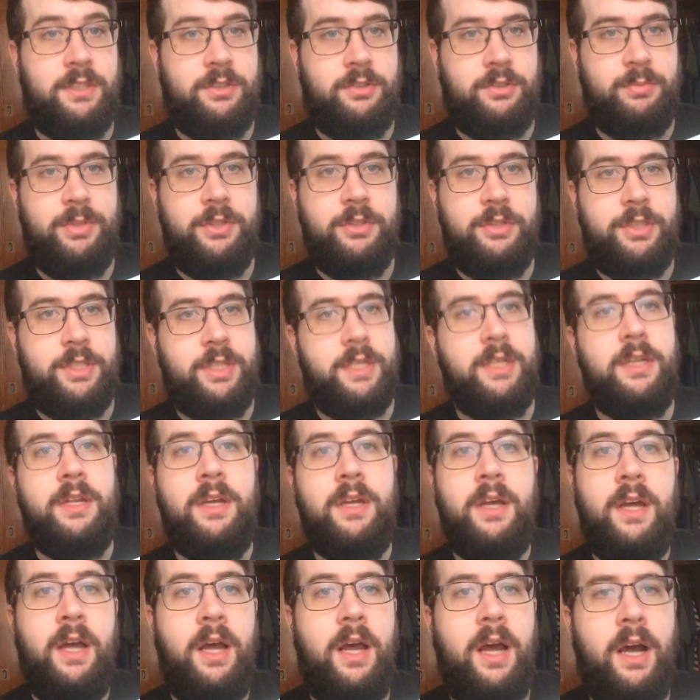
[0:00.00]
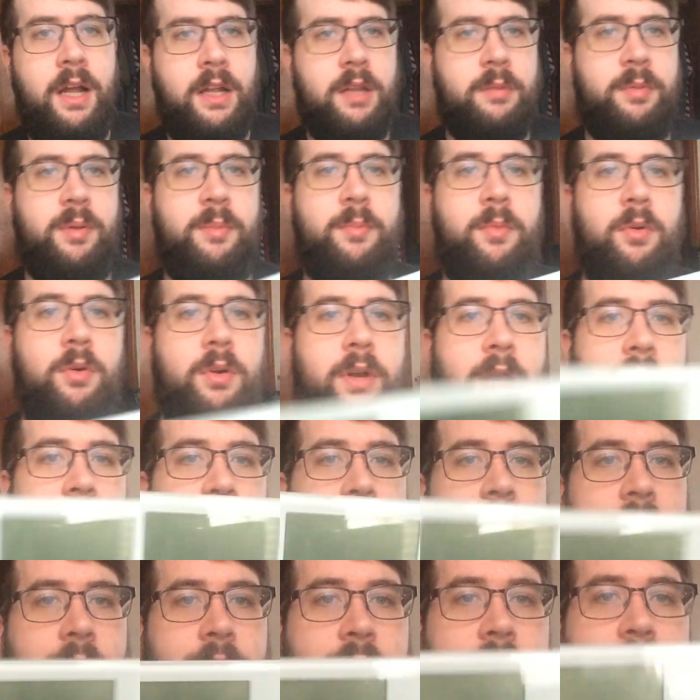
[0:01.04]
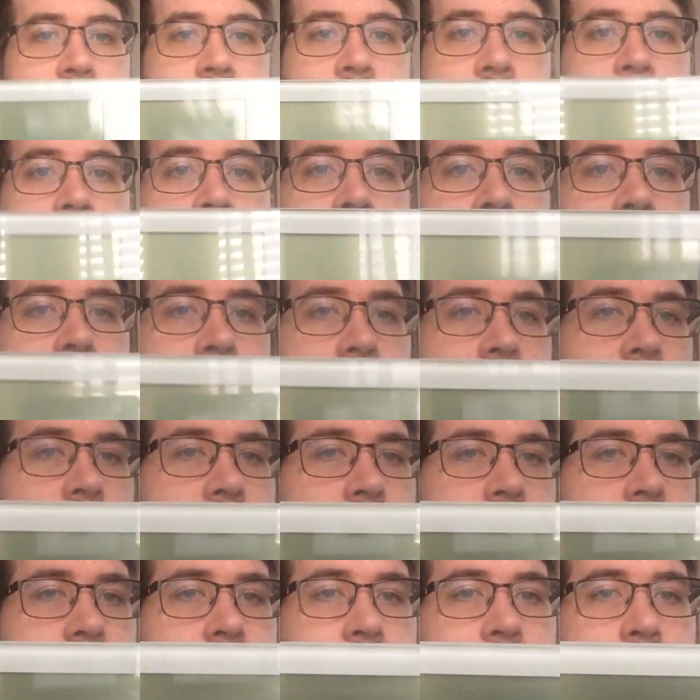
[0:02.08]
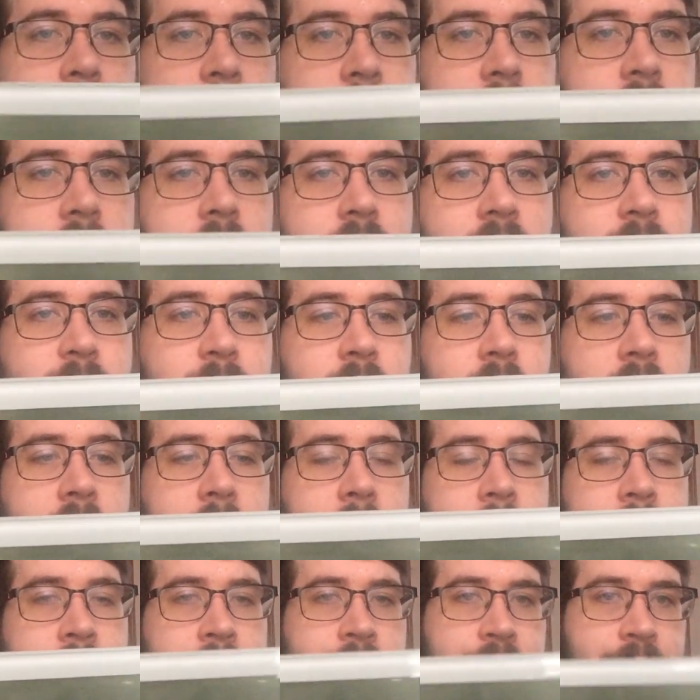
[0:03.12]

distribution. A little bit more accurate uh, with the display.